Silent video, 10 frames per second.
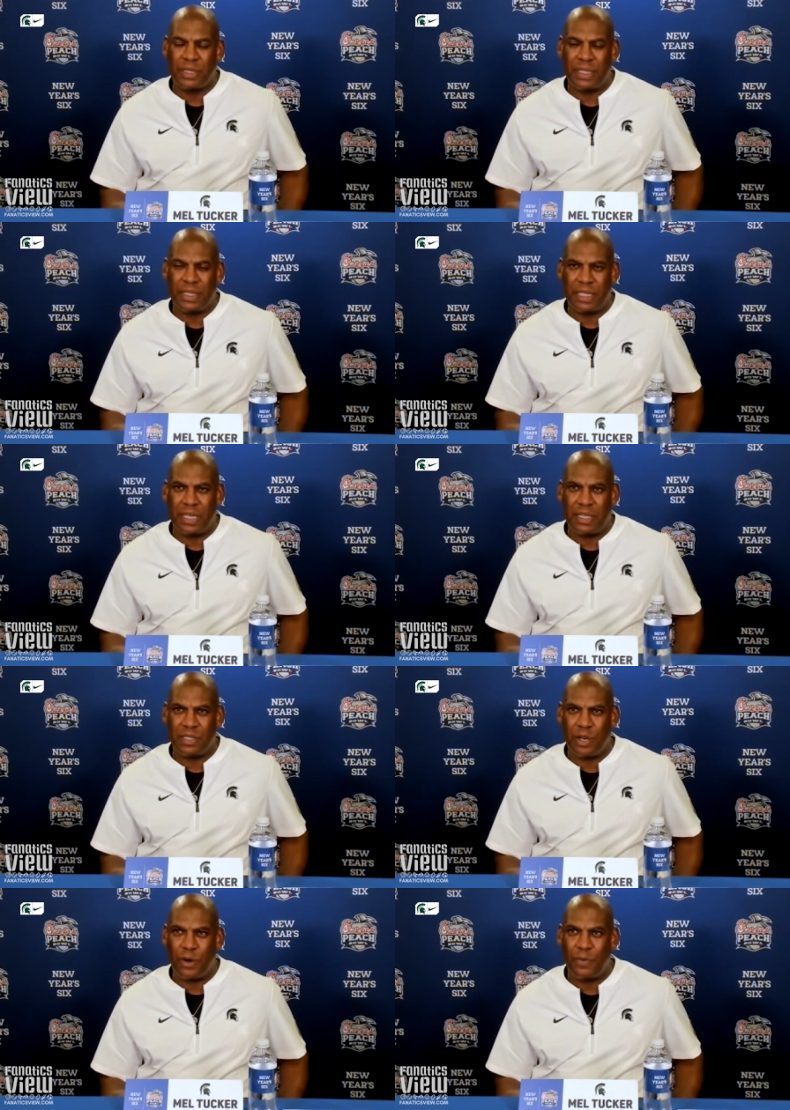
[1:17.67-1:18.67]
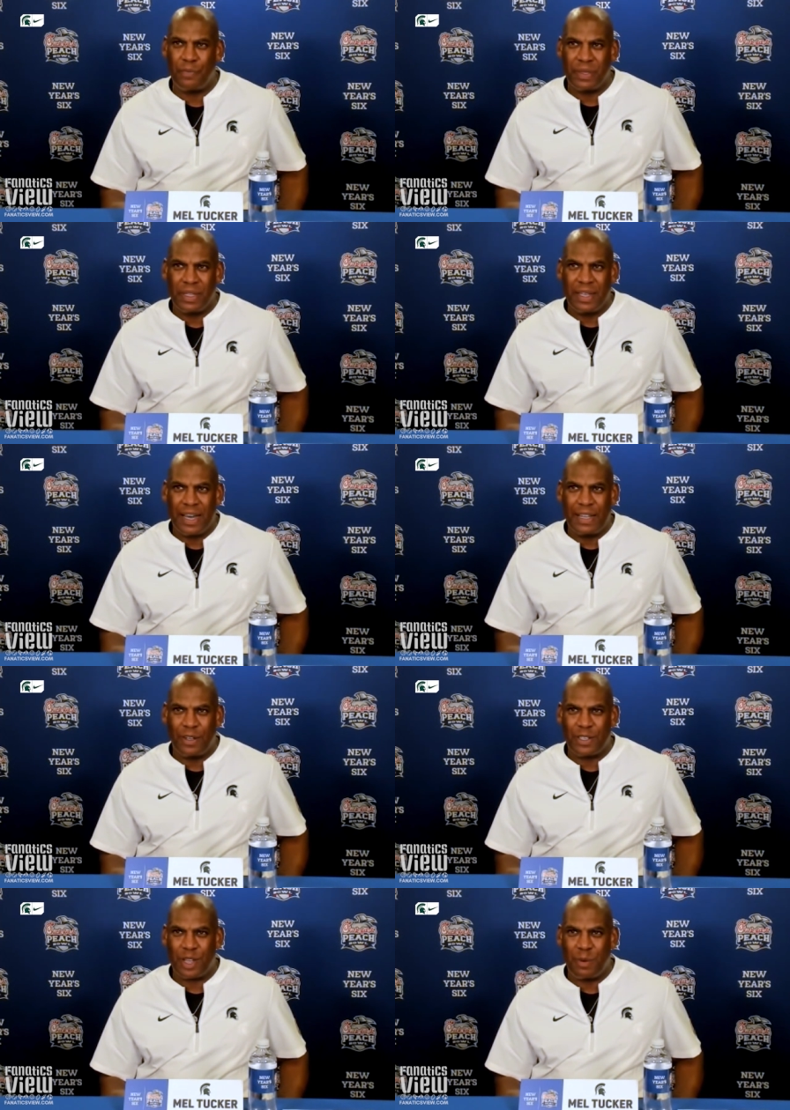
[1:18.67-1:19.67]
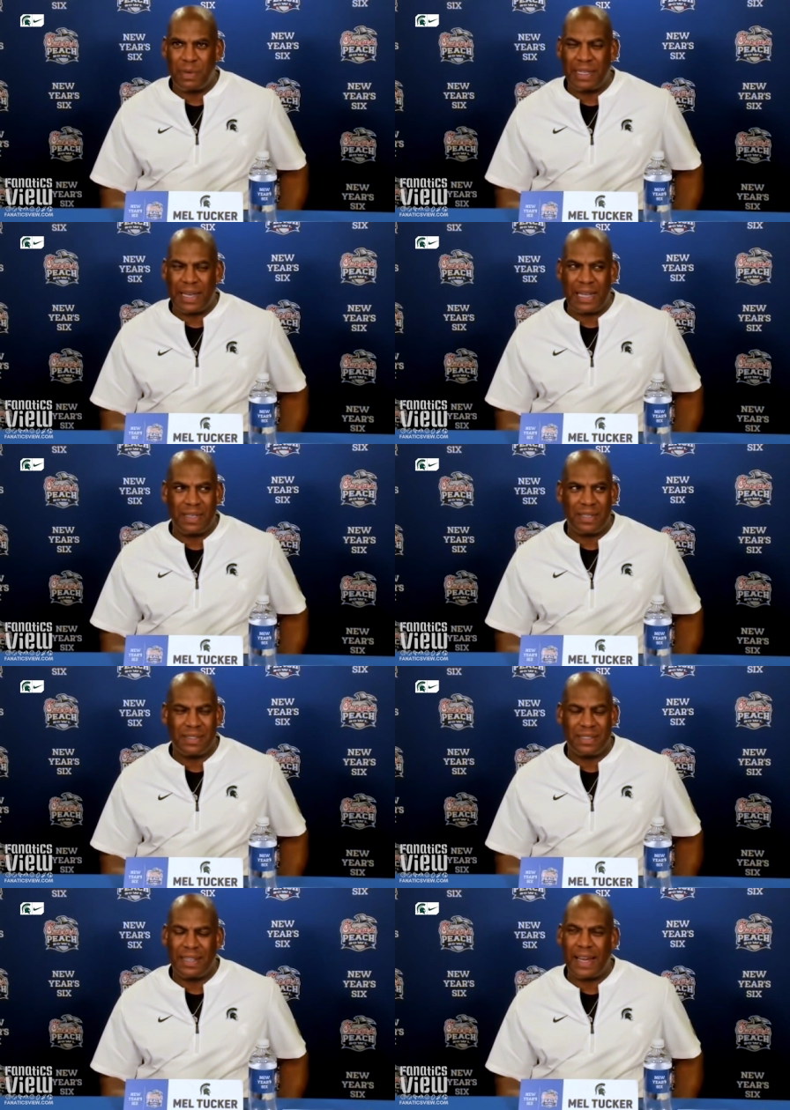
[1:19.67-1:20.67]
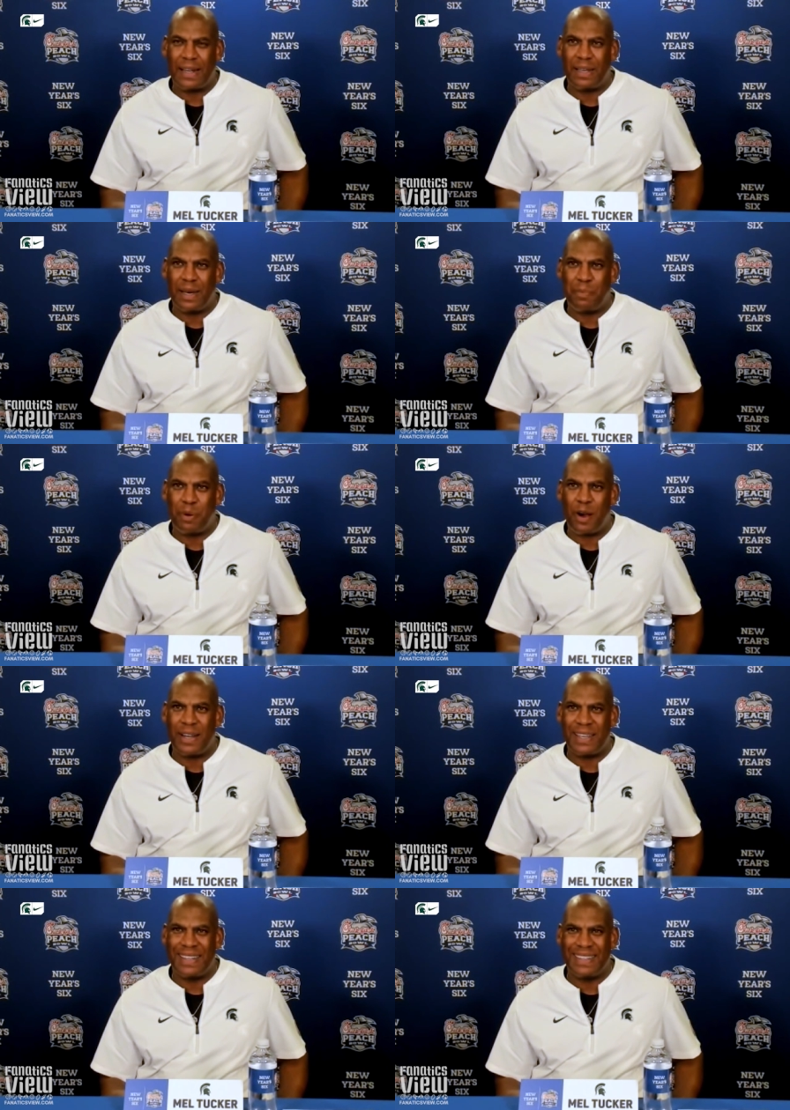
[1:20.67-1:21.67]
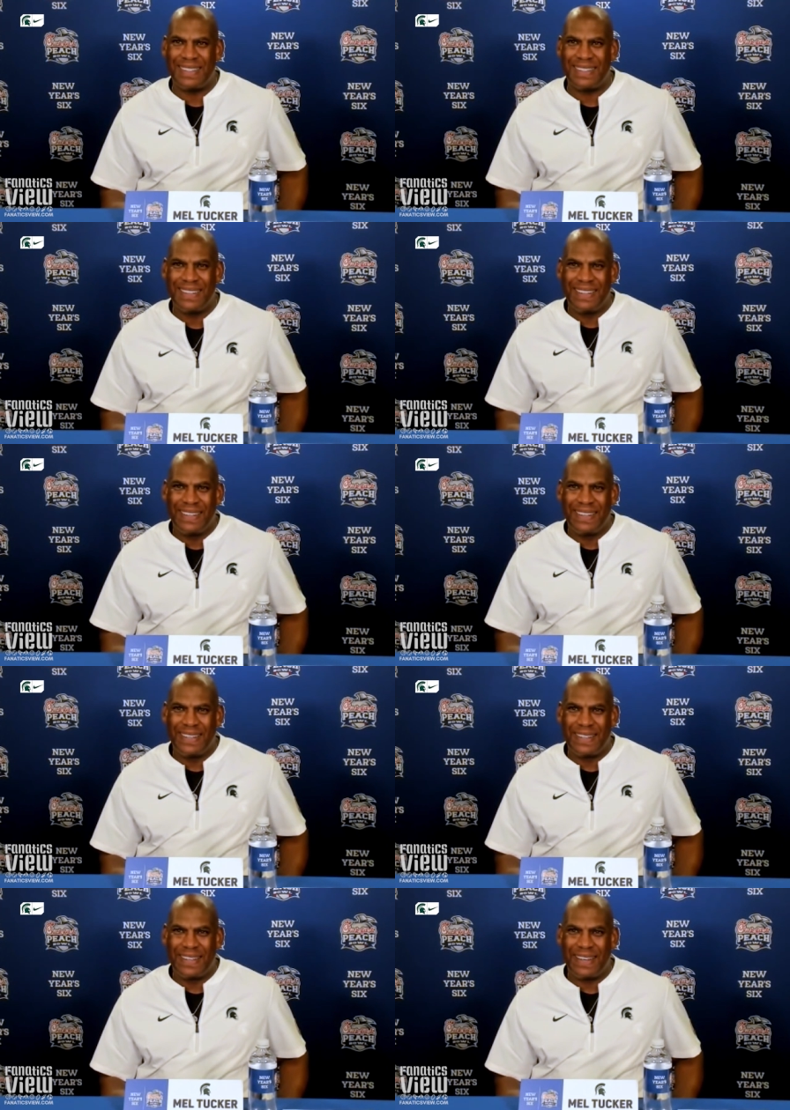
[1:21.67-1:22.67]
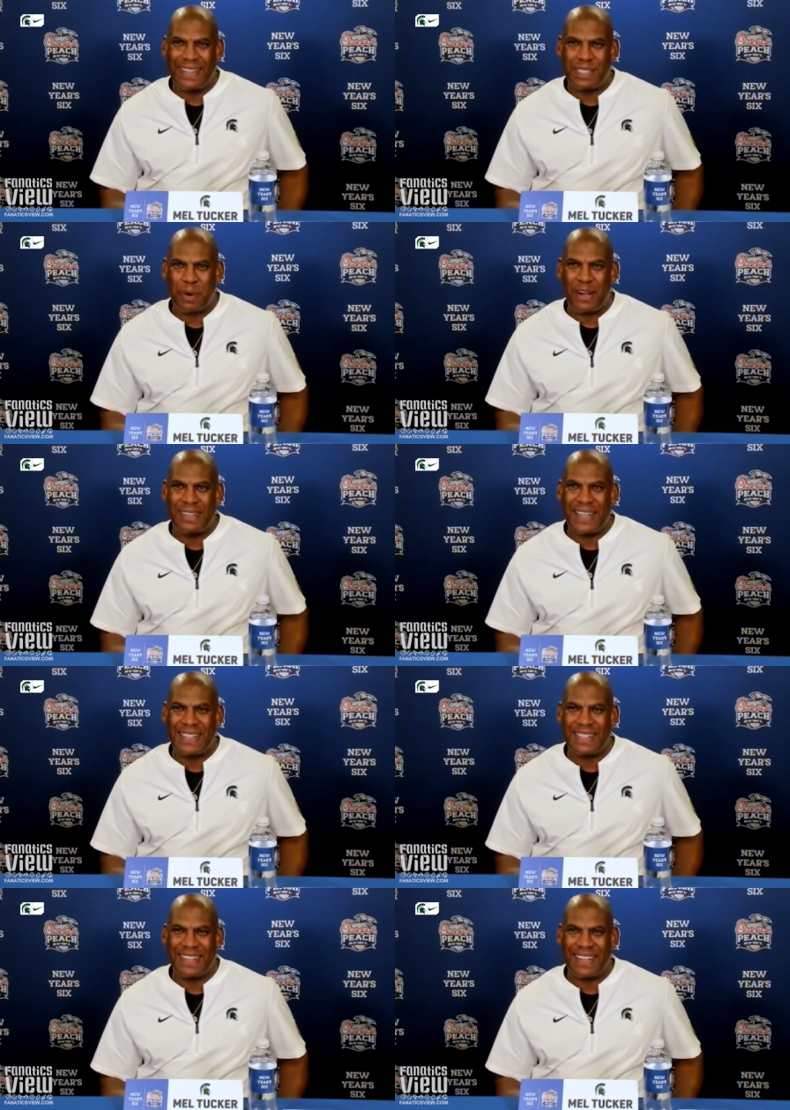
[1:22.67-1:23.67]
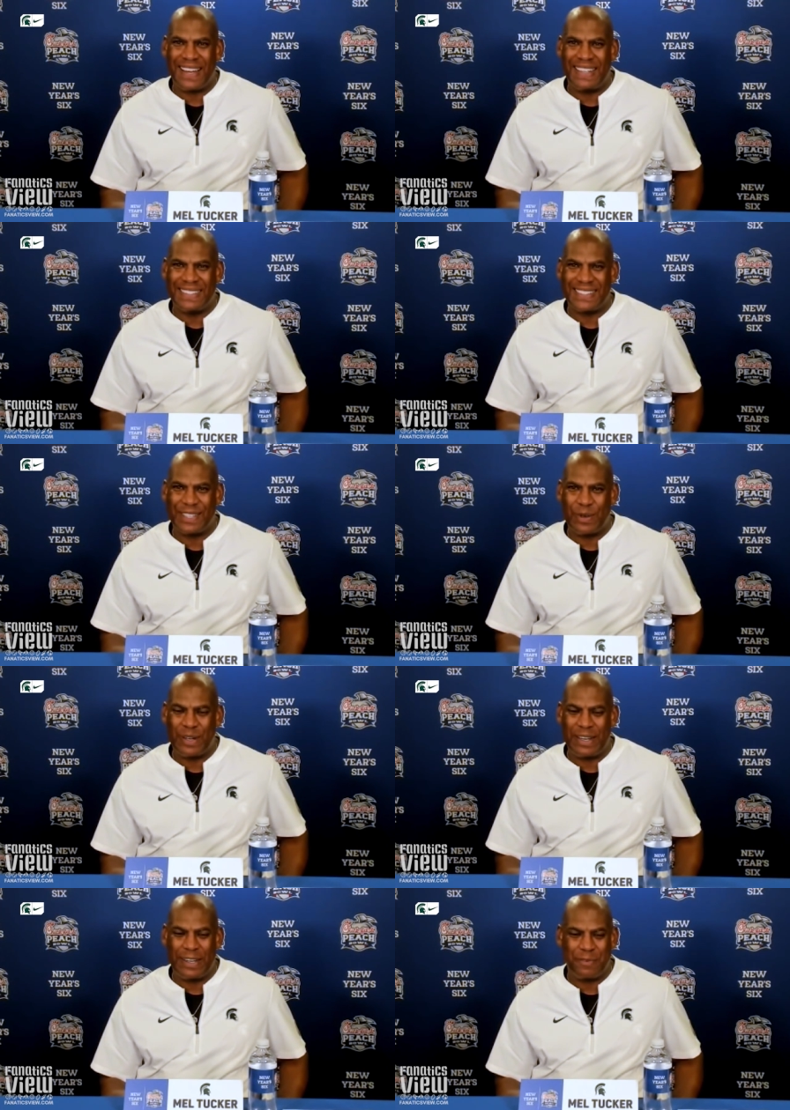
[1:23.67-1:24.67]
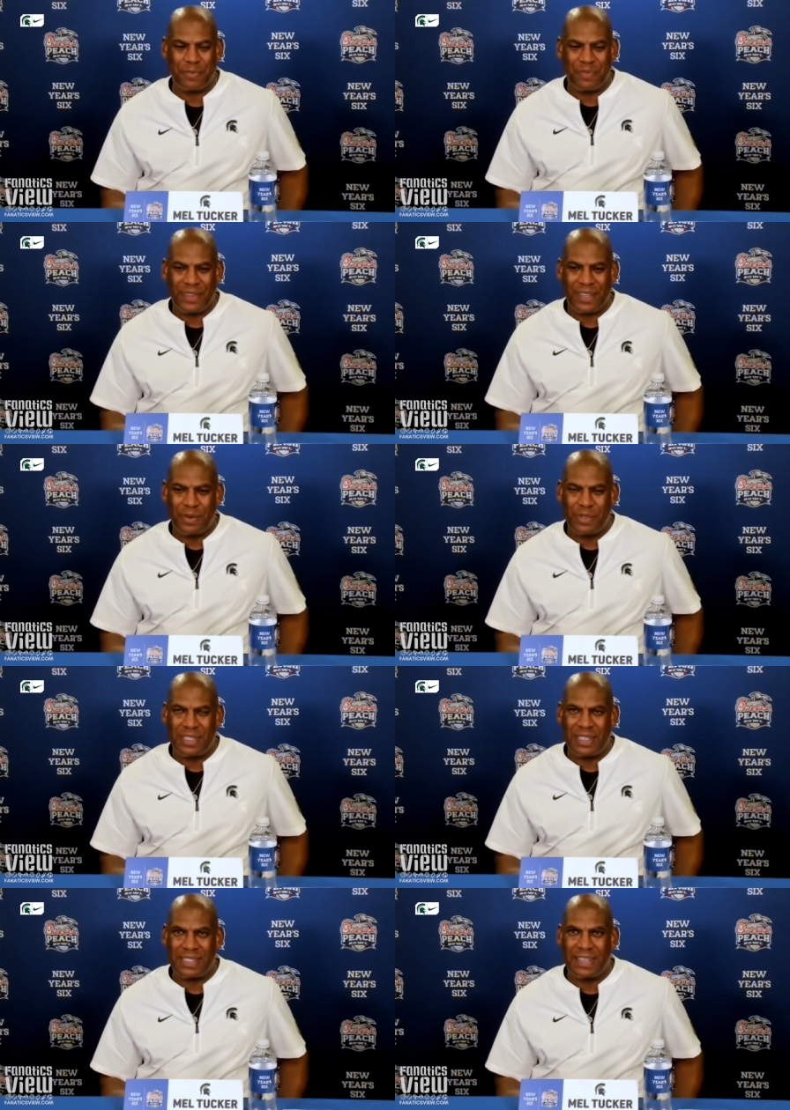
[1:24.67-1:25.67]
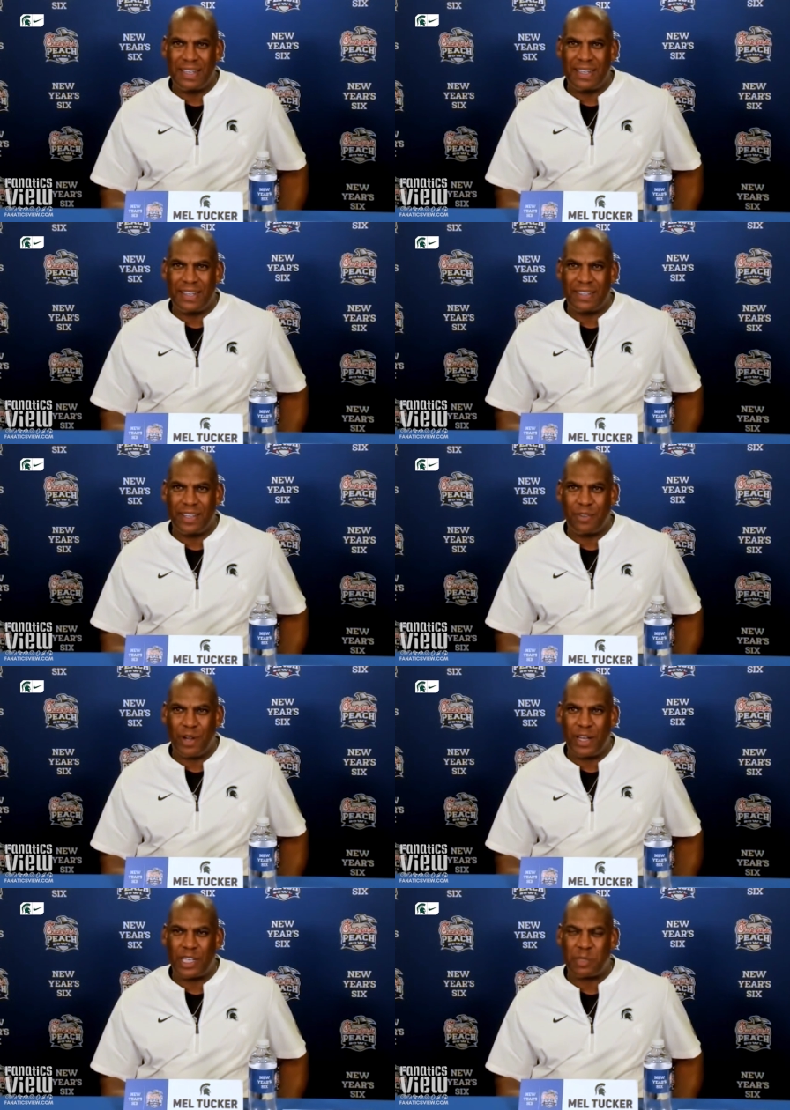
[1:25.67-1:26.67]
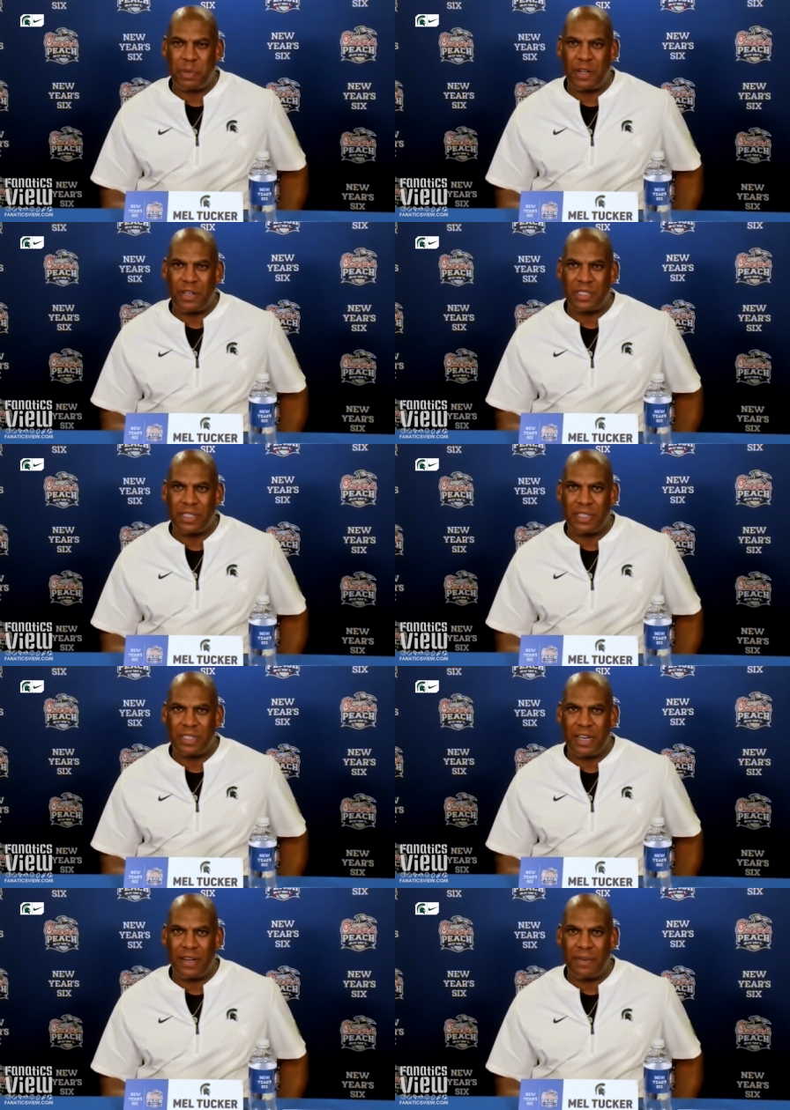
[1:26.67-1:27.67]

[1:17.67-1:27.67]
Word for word: And uh, so I know there's going to be a lot of a lot of uh, partying in in uh, Spartan Nation tonight, and so uh, it was just a great experience. And you